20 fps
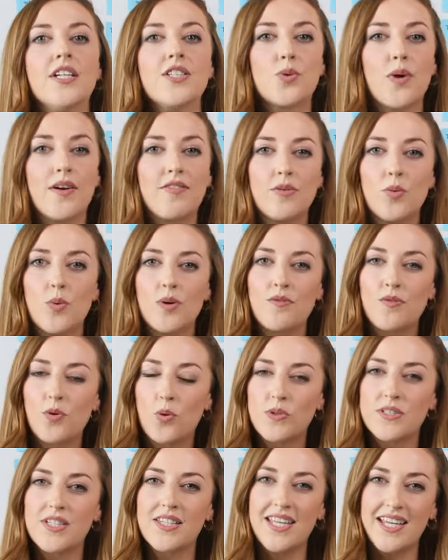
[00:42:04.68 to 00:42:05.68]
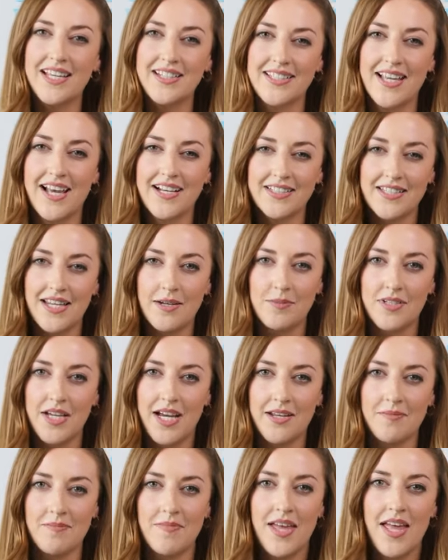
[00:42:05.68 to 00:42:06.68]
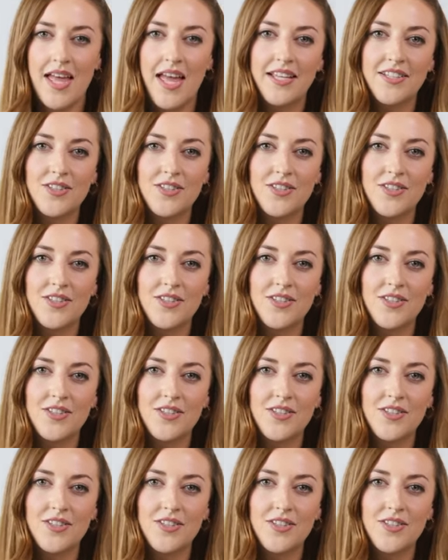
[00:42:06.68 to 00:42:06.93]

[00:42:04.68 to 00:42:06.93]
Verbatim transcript: everyone votes at the exact same time. So